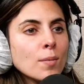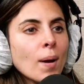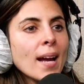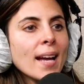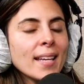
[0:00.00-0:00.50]
is
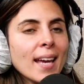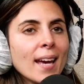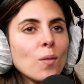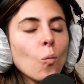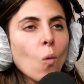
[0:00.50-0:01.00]
why I
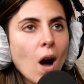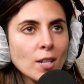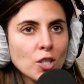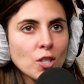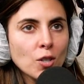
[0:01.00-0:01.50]
can't
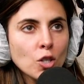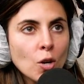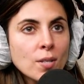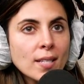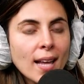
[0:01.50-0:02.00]
watch
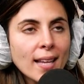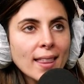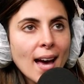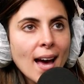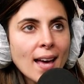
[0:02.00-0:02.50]
shows like
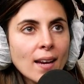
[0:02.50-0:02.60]
that.